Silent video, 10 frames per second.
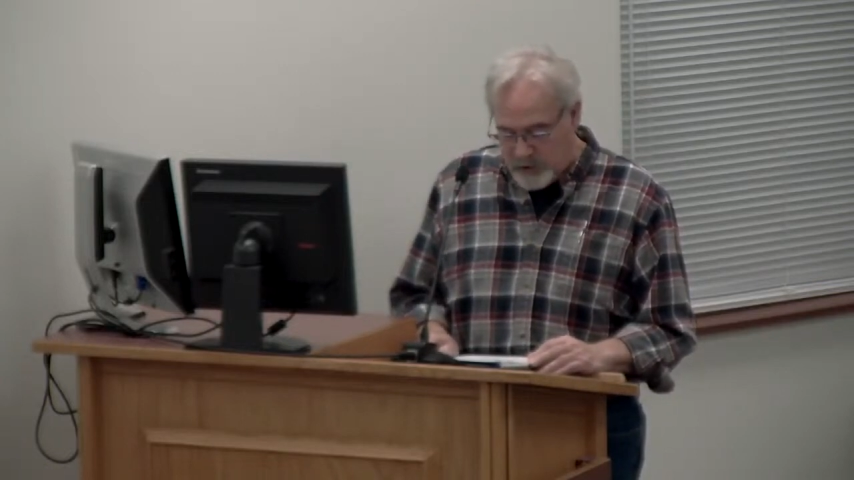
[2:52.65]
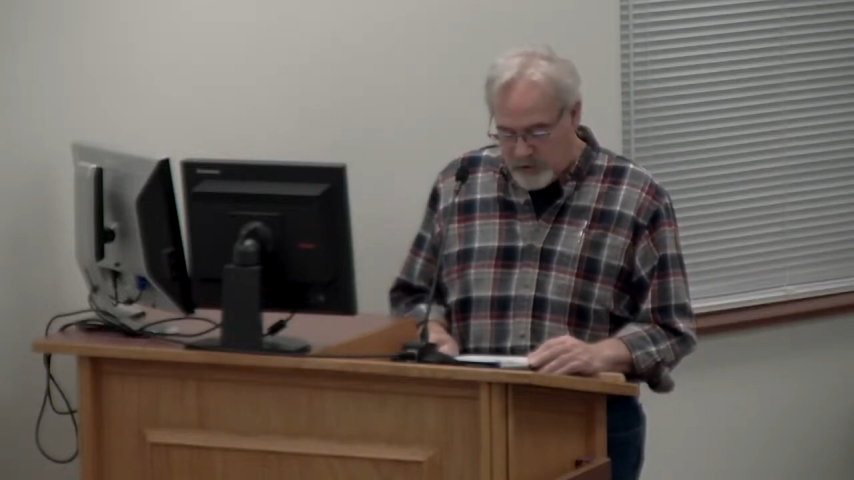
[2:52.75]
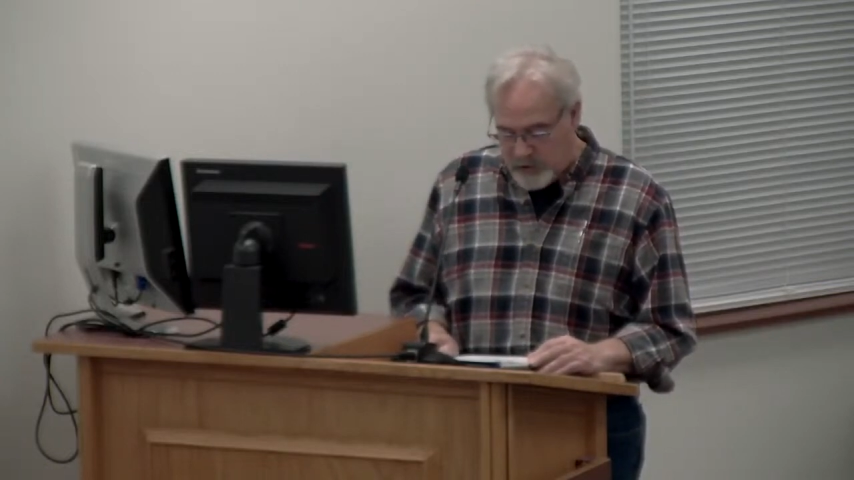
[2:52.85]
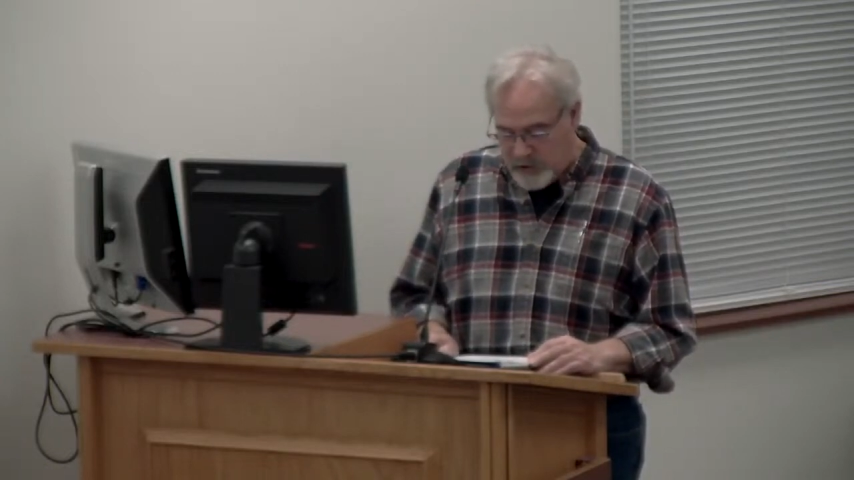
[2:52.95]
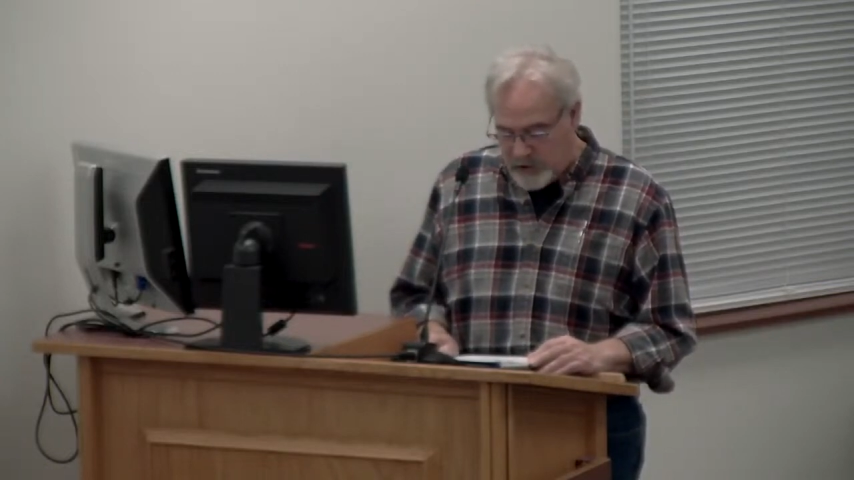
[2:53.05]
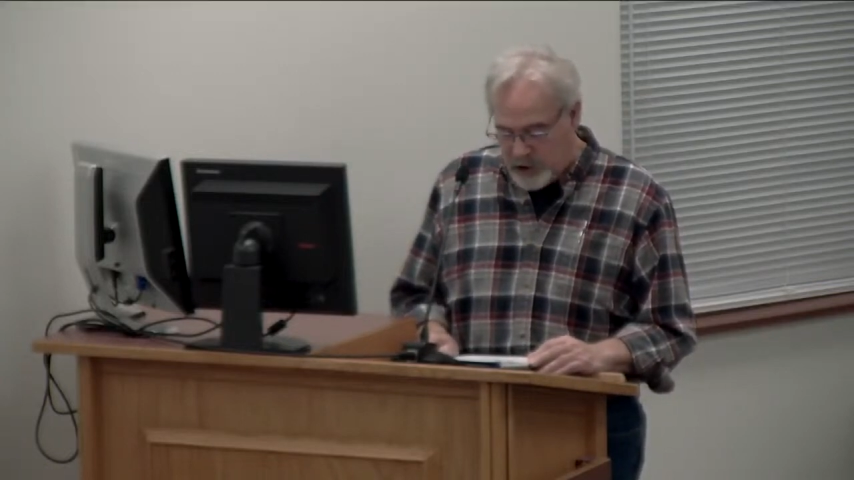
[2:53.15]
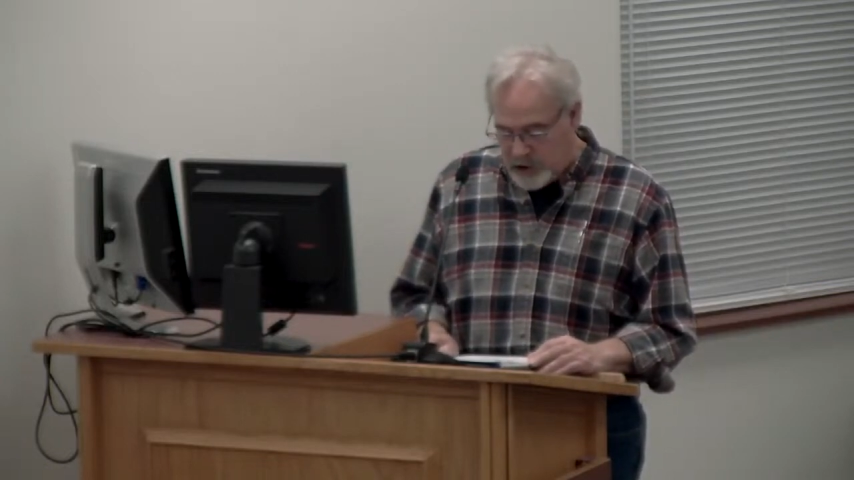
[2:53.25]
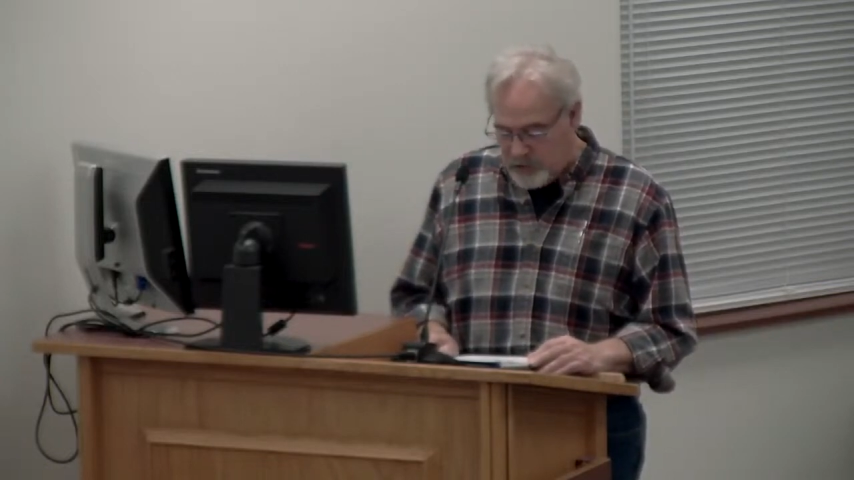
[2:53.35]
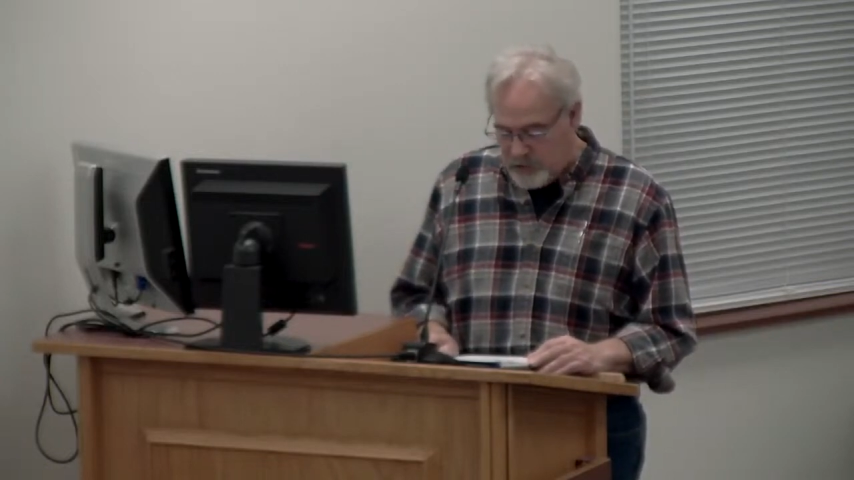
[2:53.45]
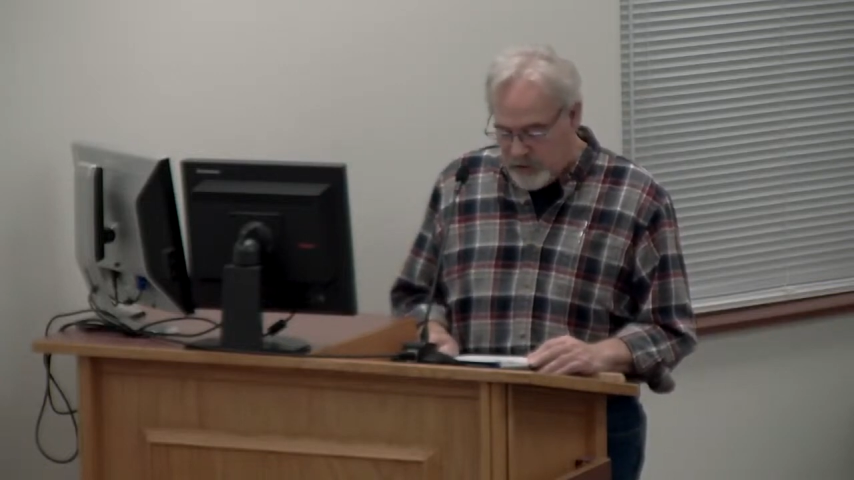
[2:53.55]
using the
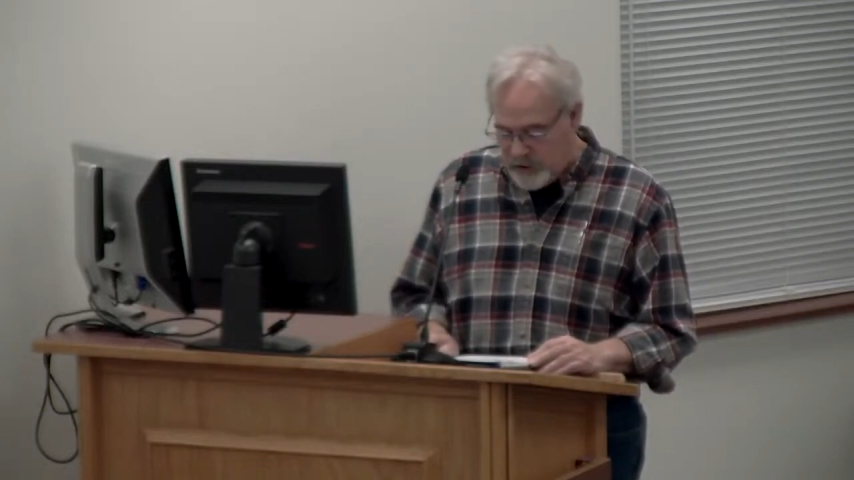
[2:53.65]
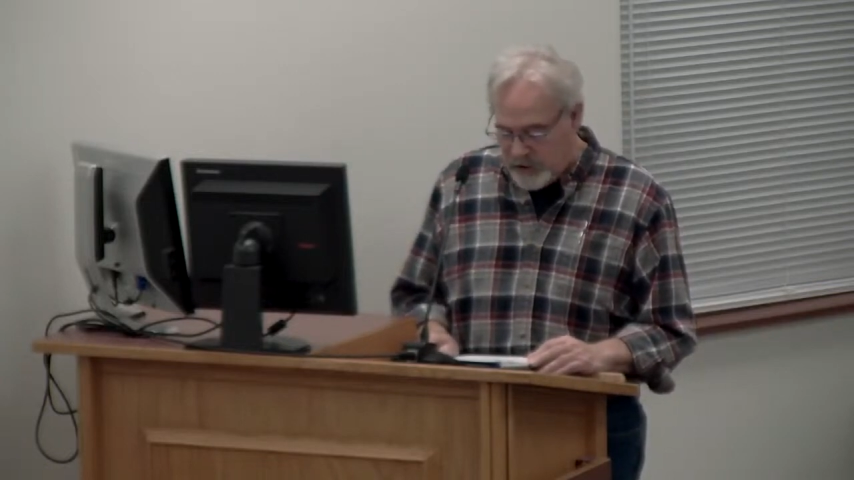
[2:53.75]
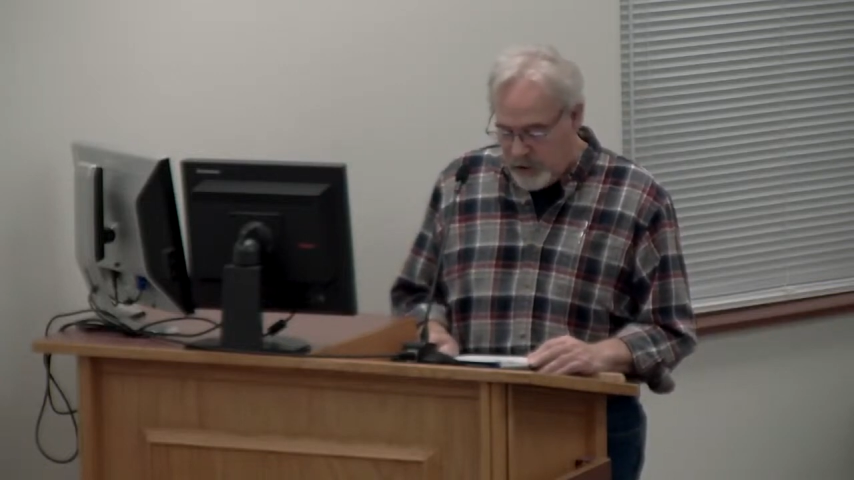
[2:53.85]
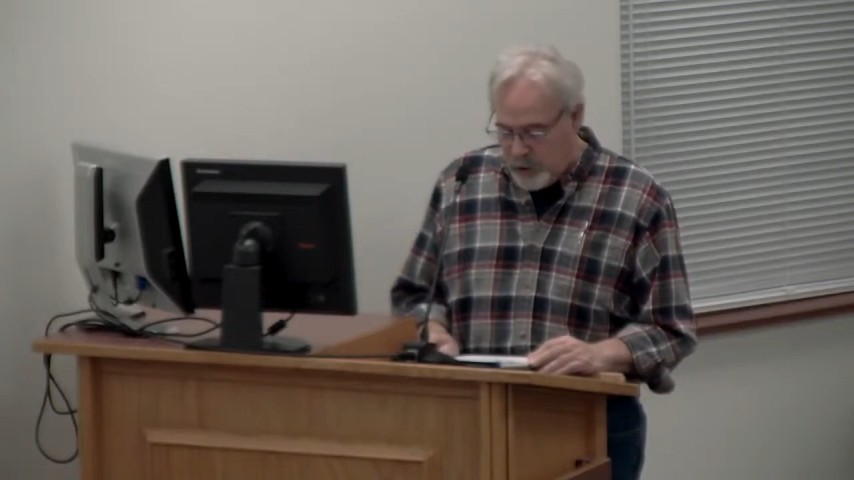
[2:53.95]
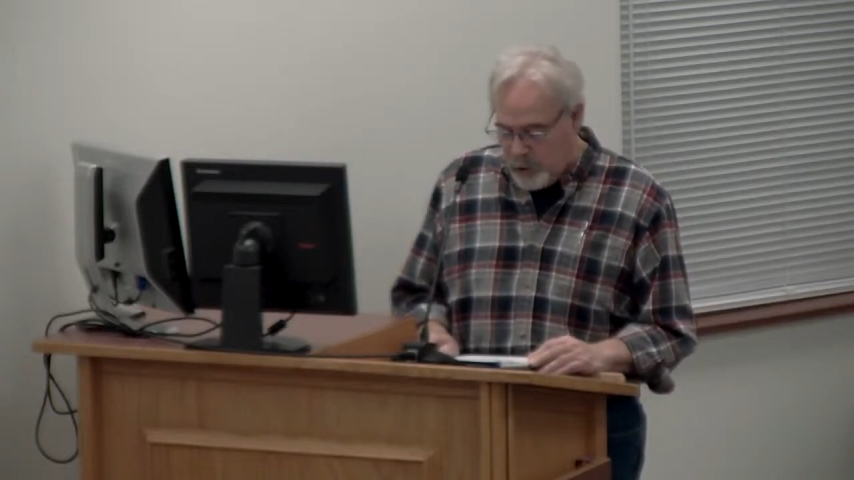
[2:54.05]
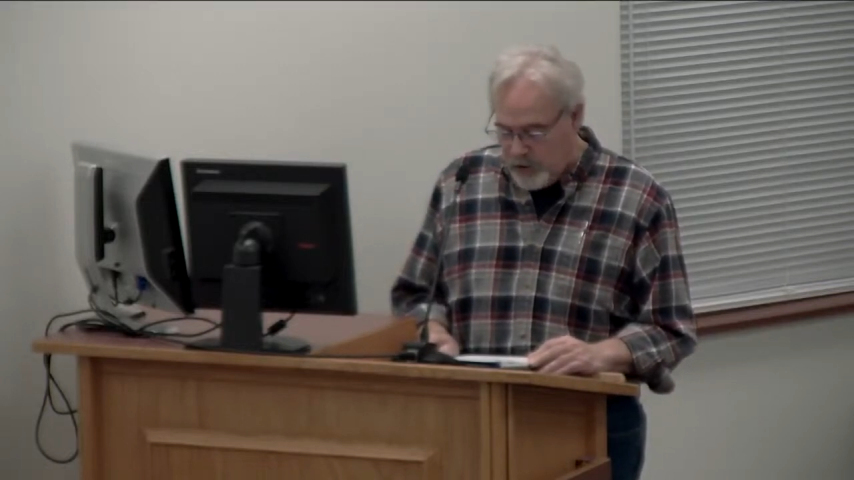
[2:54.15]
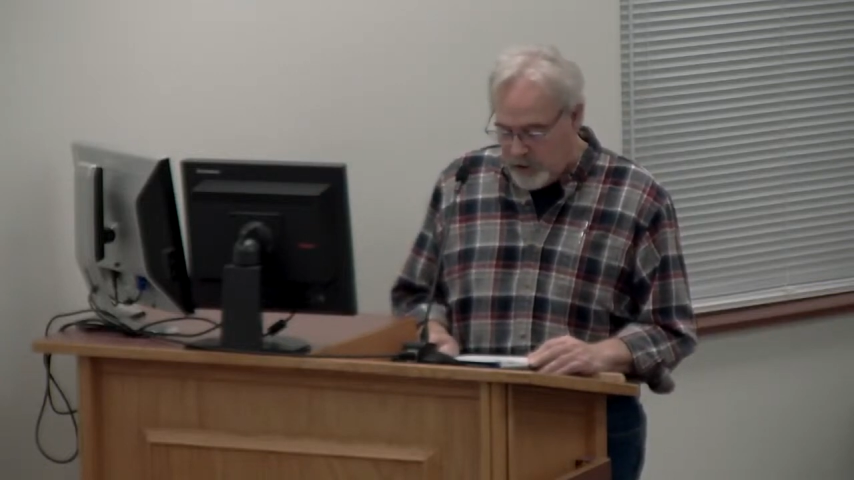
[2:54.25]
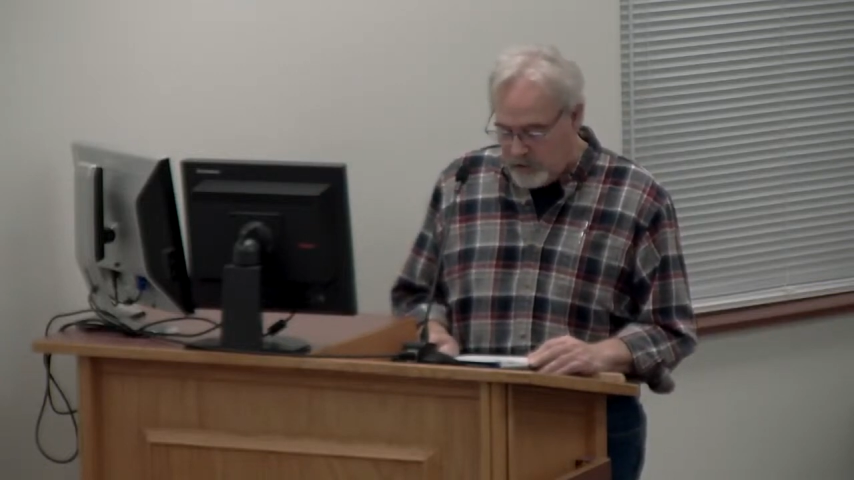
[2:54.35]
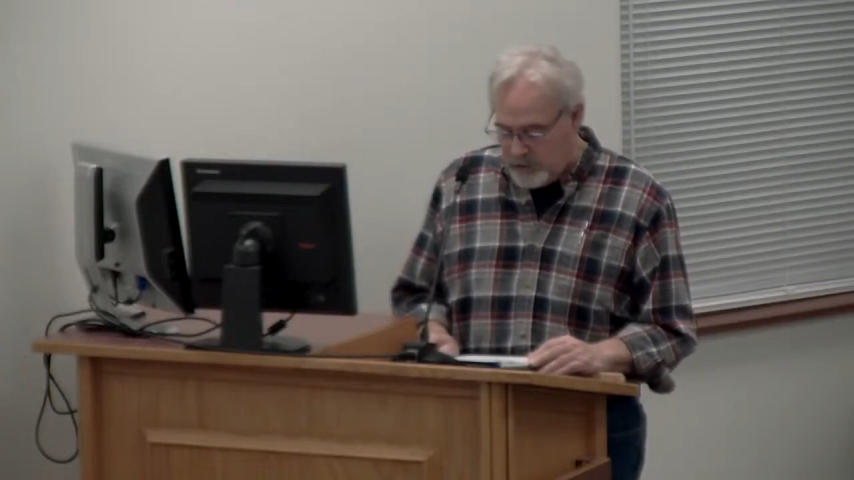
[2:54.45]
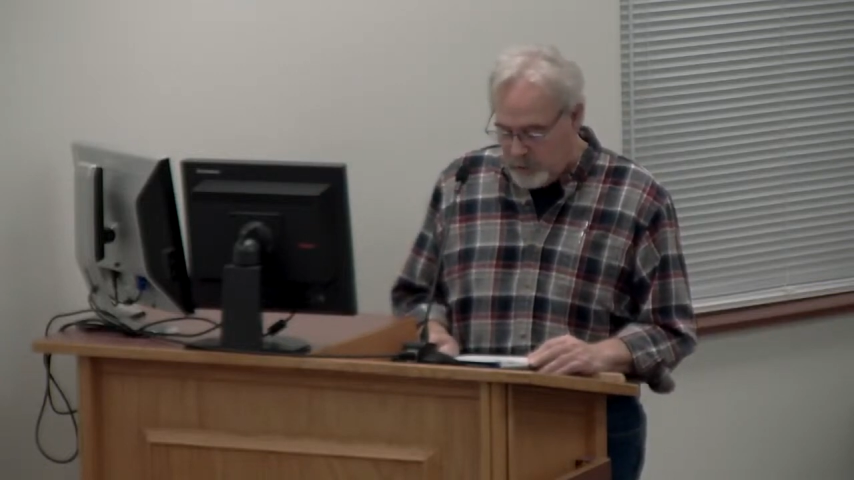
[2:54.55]
children as couriers,